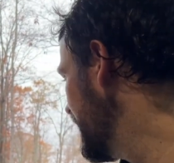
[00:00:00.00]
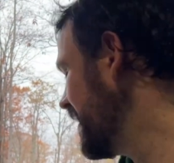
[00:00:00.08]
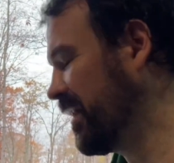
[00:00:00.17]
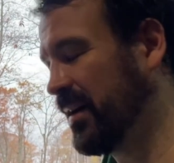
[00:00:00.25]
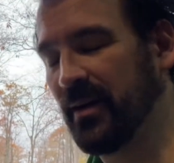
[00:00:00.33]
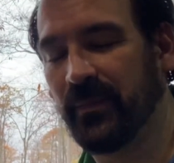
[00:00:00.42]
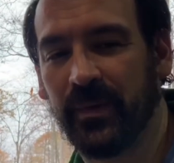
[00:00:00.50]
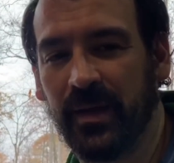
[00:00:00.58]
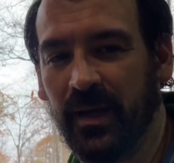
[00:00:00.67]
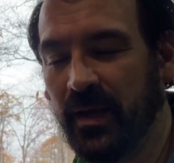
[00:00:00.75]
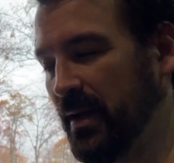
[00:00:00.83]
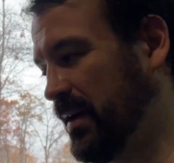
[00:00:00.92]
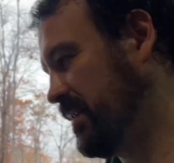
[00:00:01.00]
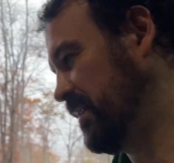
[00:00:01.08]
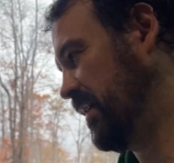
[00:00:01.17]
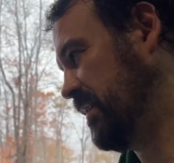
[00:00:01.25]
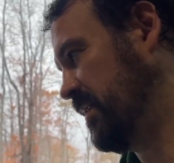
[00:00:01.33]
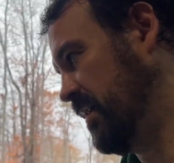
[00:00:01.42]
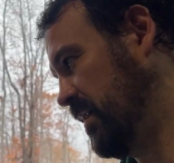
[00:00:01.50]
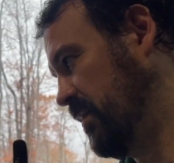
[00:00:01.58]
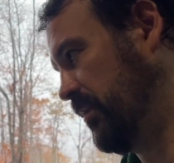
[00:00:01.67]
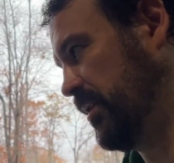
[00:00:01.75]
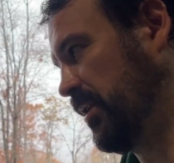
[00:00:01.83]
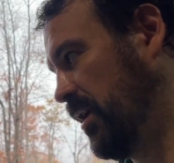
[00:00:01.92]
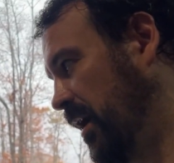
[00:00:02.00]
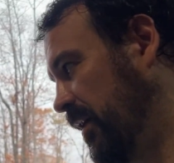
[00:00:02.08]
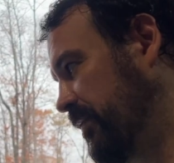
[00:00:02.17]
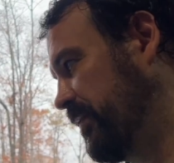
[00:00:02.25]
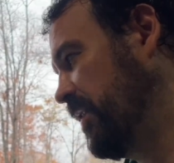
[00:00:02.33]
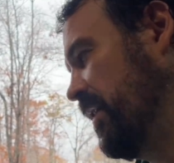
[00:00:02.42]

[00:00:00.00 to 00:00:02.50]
and get the wheel off.